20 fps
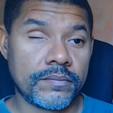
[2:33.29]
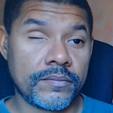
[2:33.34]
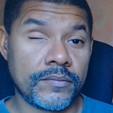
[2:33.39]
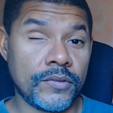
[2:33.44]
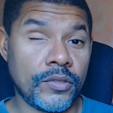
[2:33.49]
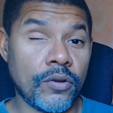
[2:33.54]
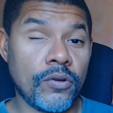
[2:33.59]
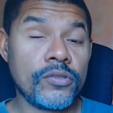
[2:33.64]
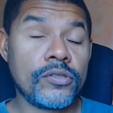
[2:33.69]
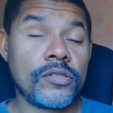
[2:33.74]

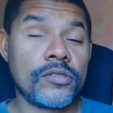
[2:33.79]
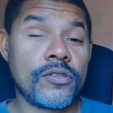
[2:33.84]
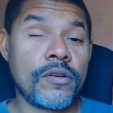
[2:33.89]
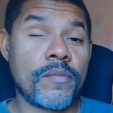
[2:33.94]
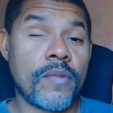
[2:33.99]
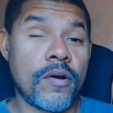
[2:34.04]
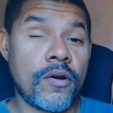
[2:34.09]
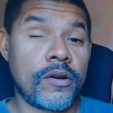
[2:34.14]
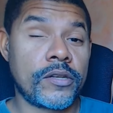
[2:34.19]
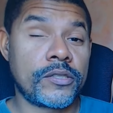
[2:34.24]
Those are some
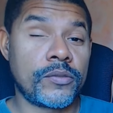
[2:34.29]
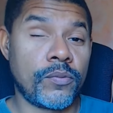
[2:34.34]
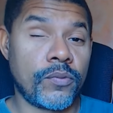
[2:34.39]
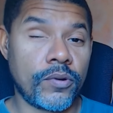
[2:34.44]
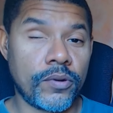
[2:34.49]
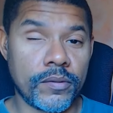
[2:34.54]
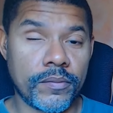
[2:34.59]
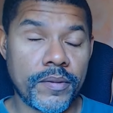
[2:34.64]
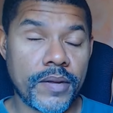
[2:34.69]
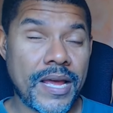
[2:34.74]
harsh
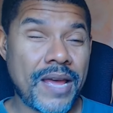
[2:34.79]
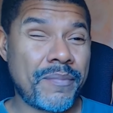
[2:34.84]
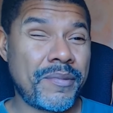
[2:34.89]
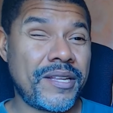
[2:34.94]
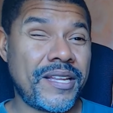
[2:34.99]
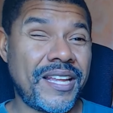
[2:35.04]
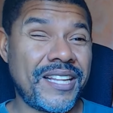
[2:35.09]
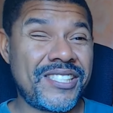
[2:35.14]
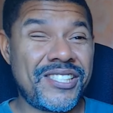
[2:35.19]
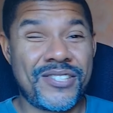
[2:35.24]
words. I mean,
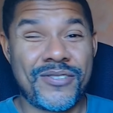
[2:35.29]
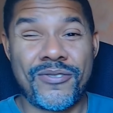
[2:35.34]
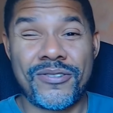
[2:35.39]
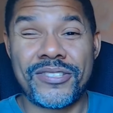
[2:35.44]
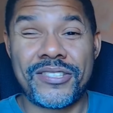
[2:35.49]
it's Sean